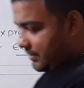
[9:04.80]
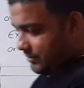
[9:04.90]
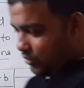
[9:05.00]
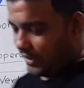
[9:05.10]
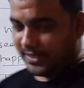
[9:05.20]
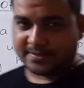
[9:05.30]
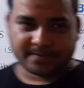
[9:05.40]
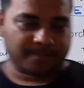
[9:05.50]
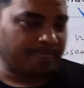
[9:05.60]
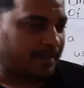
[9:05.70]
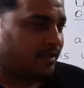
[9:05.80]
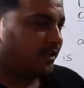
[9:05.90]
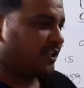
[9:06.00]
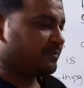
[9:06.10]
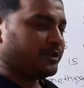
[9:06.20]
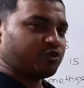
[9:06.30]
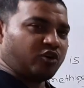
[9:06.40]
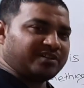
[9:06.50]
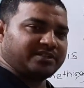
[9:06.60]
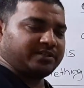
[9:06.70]
So guys, let me
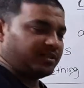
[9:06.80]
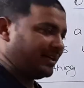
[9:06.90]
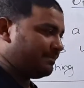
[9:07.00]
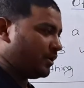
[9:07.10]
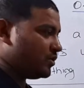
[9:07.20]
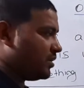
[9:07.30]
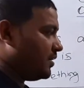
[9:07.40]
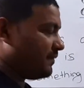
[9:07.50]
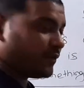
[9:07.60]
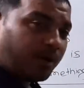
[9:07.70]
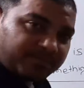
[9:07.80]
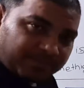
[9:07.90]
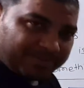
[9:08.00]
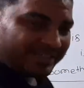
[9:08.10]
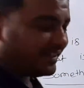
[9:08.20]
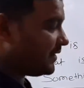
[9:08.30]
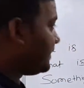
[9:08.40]
talk about from the beginning.